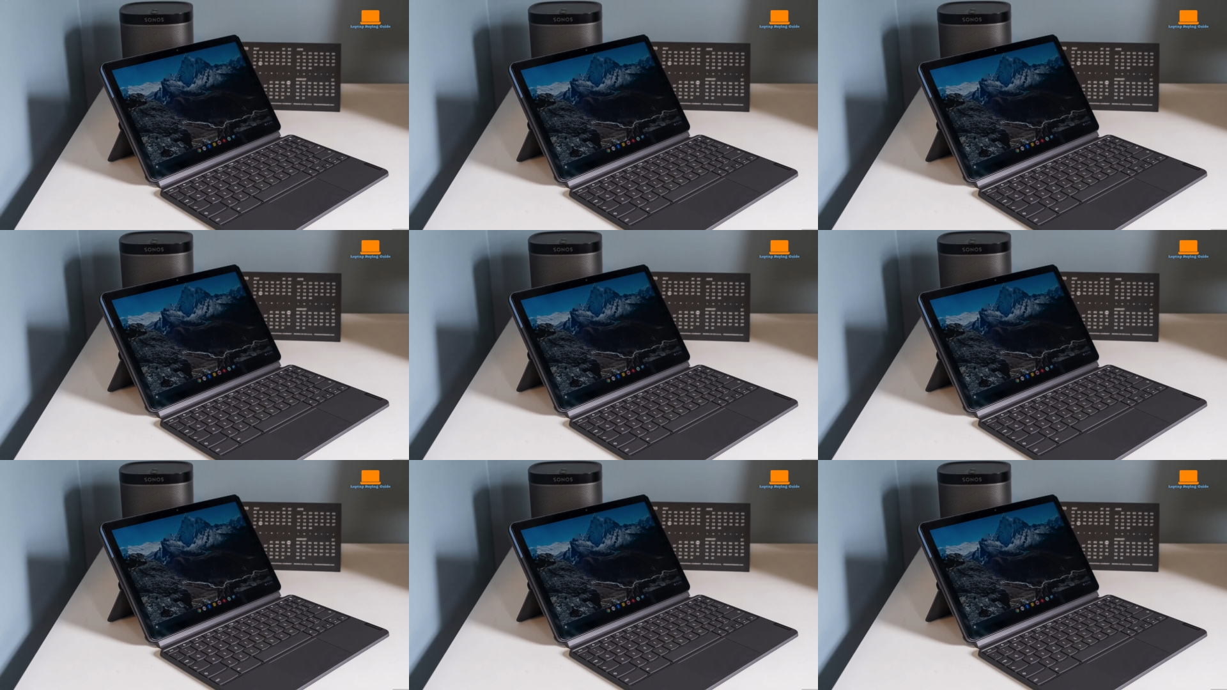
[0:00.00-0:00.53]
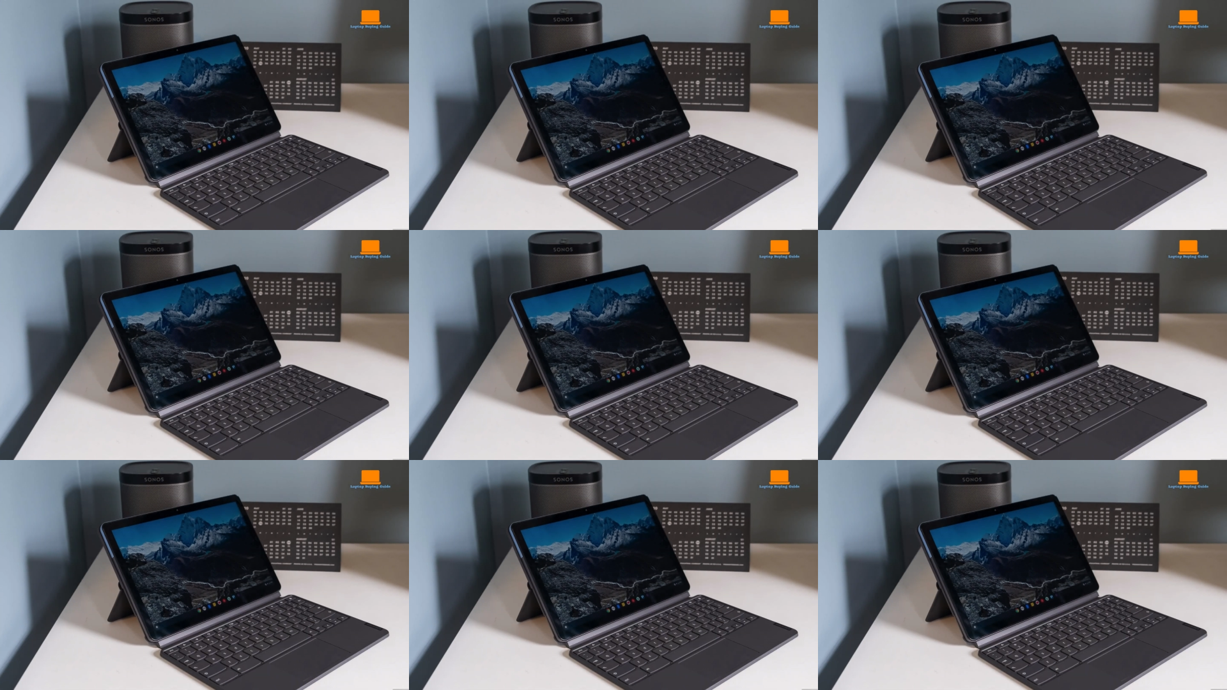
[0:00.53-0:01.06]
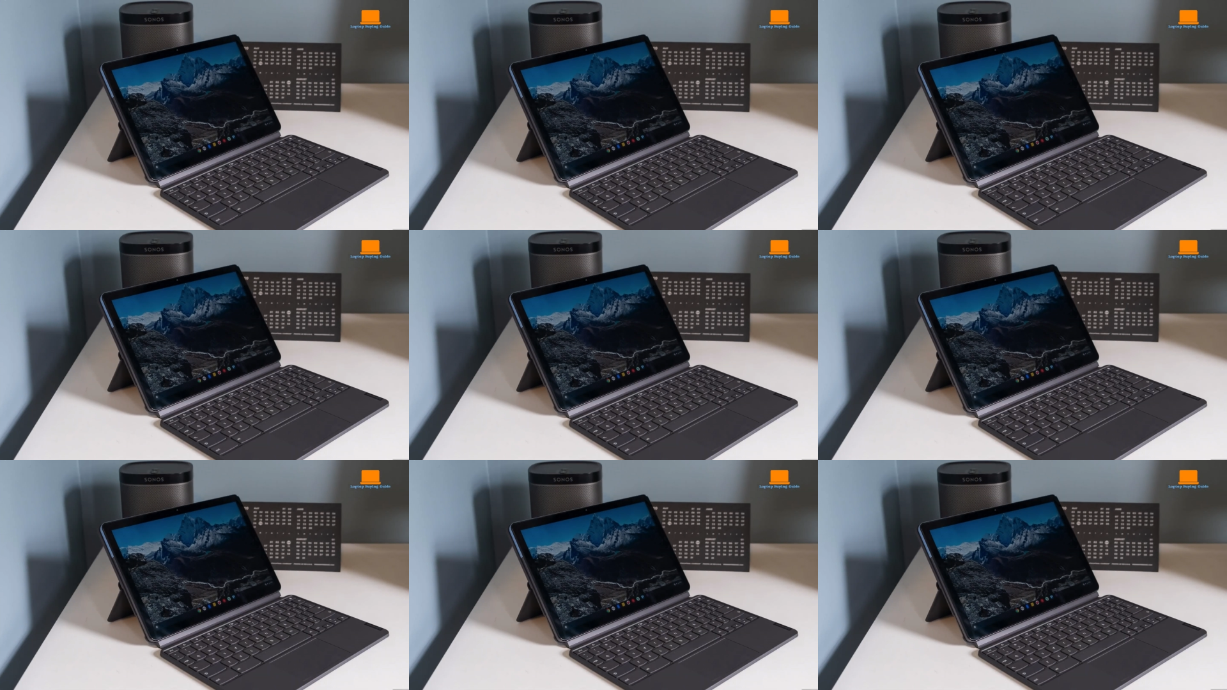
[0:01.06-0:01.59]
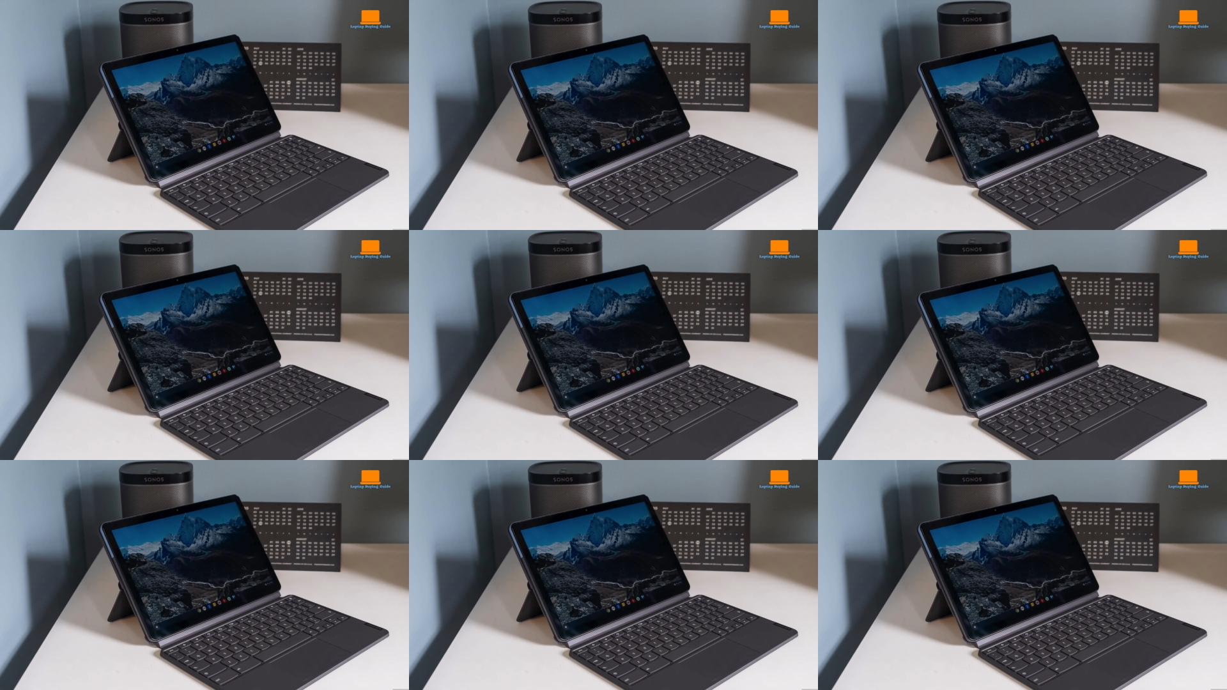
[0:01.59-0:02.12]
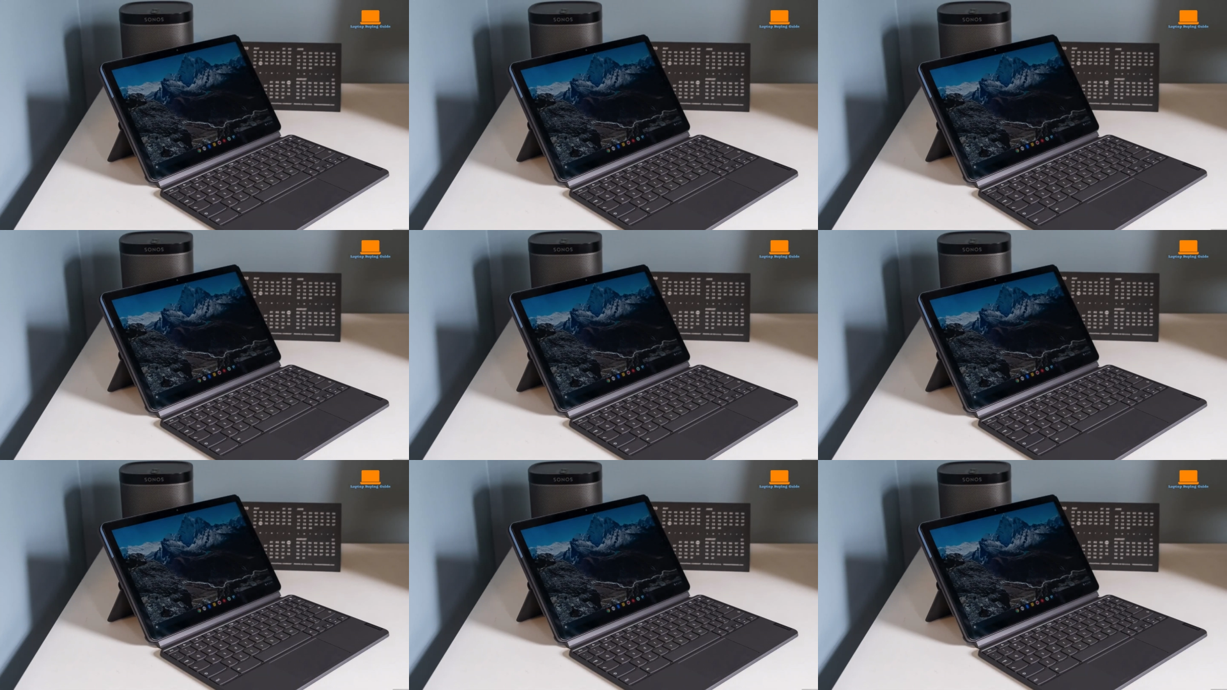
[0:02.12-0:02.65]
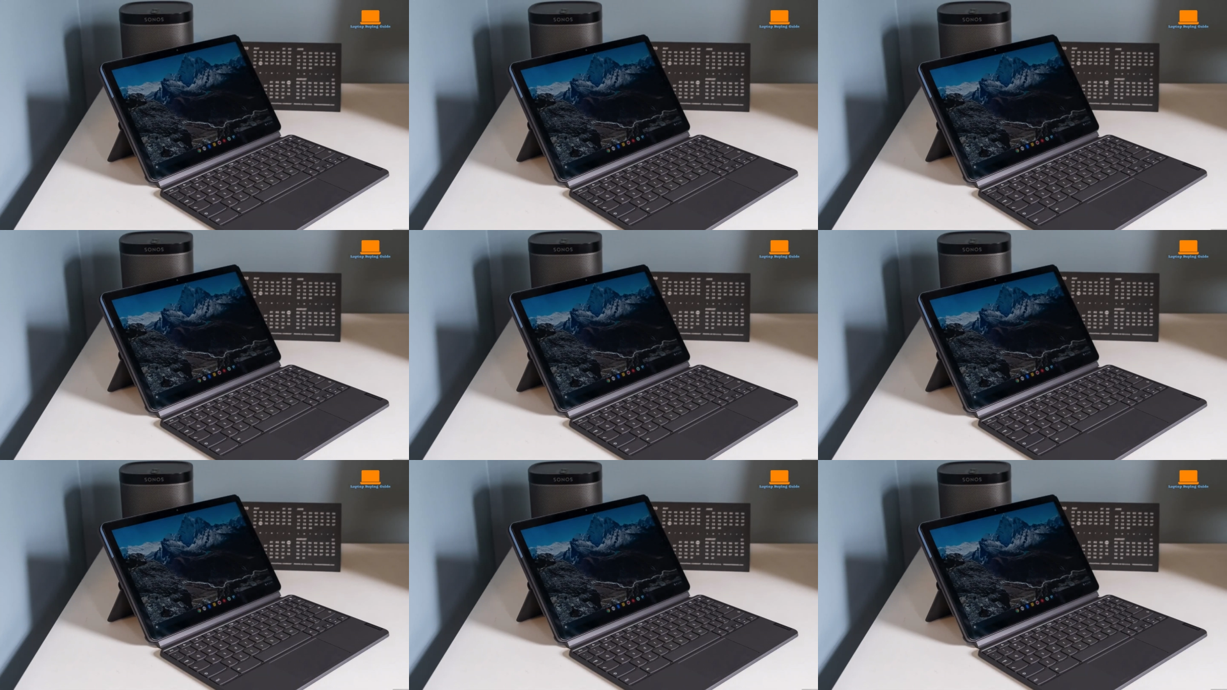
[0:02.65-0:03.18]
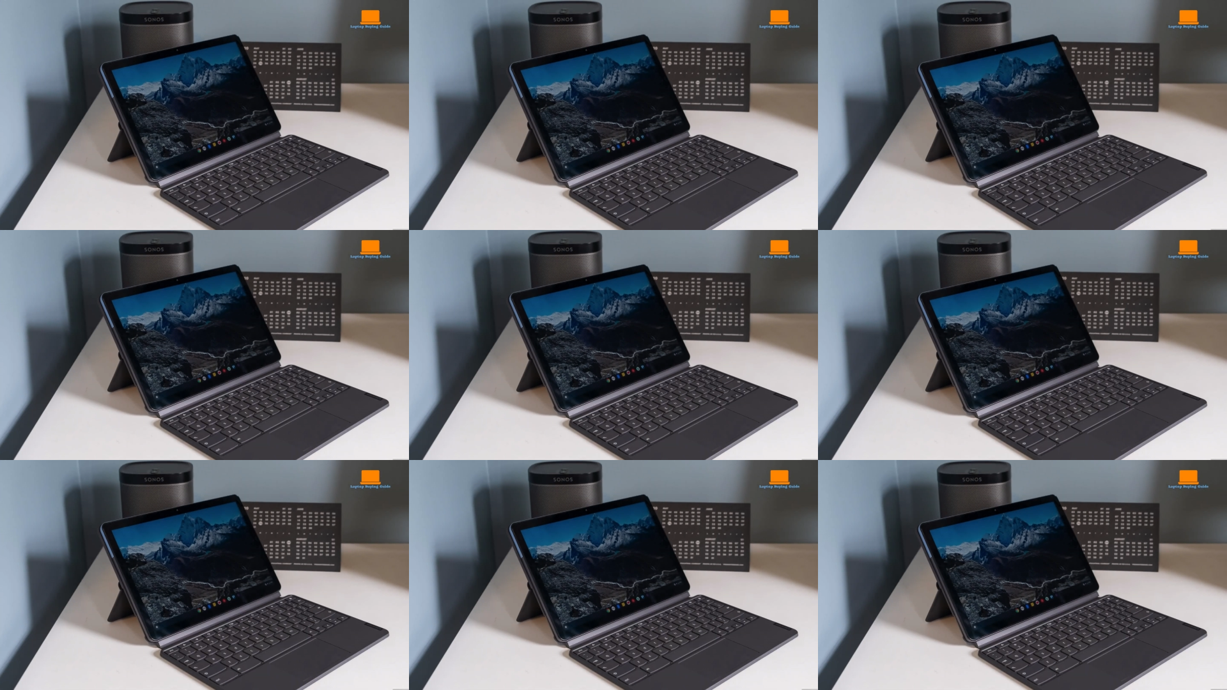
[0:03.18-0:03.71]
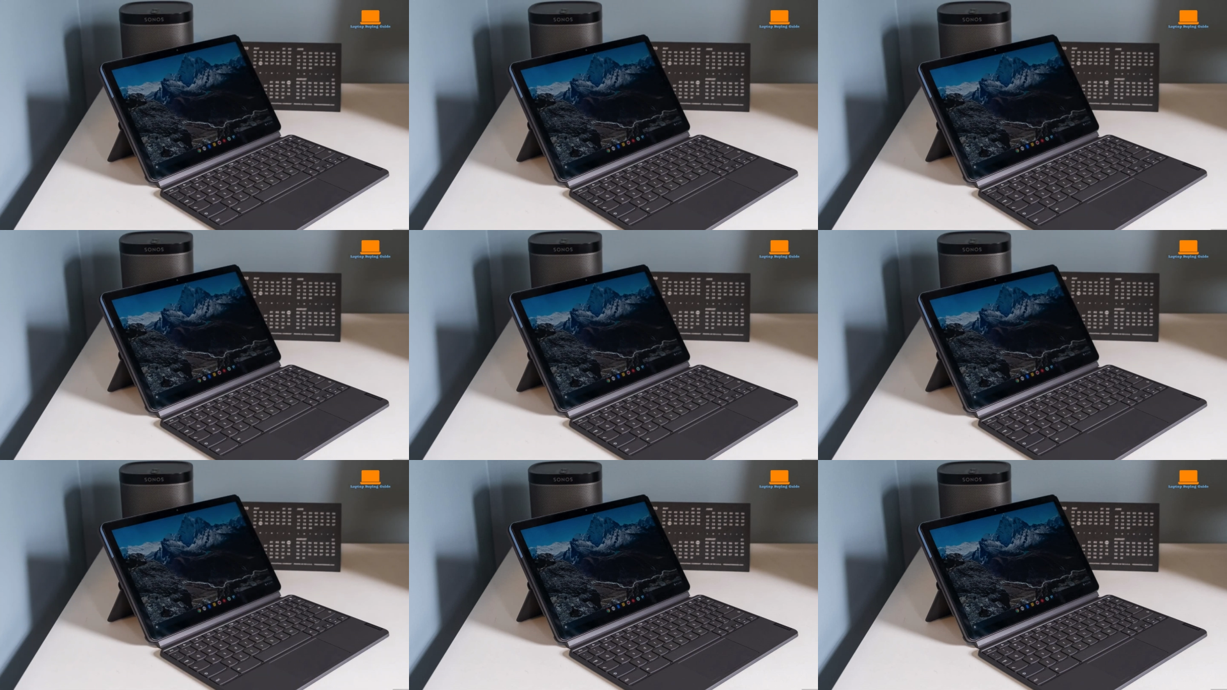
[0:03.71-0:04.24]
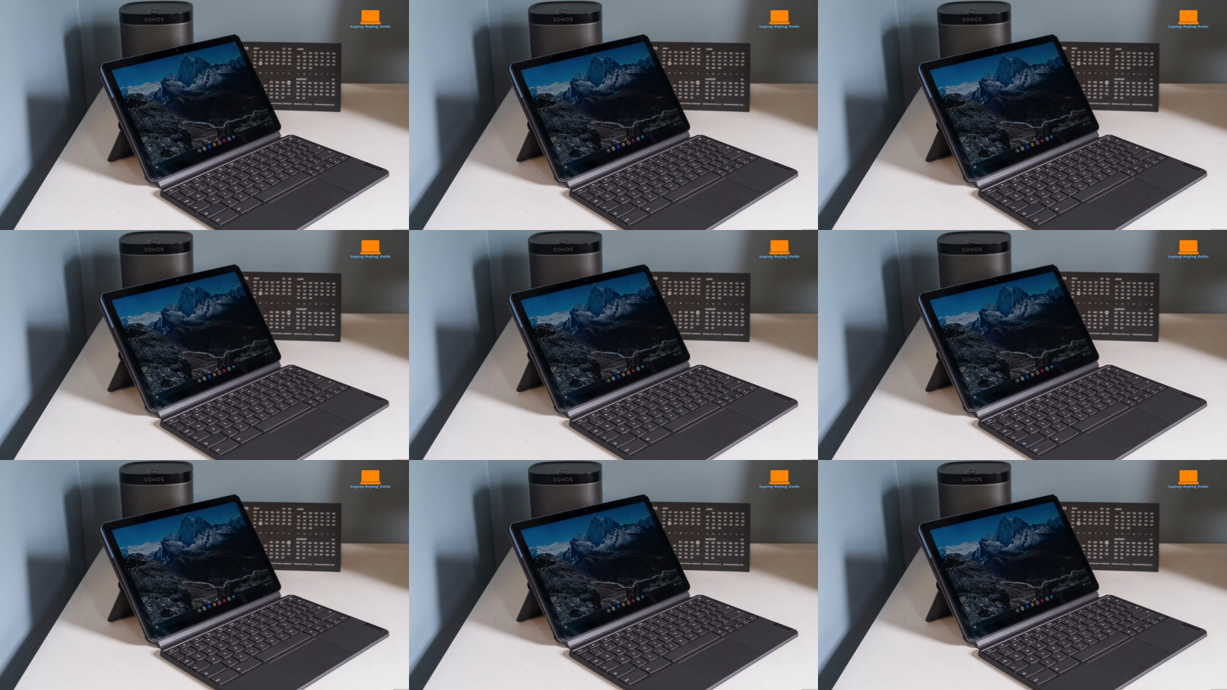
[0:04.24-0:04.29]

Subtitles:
(no speaker visible)